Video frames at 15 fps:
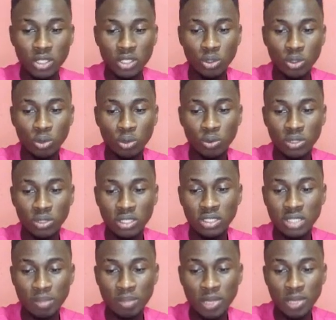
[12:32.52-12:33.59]
So
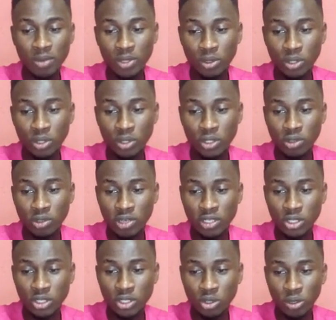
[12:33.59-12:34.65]
this terminal window is
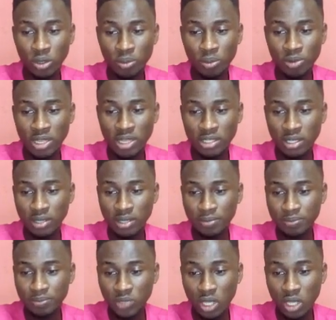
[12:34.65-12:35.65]
already showing up right here.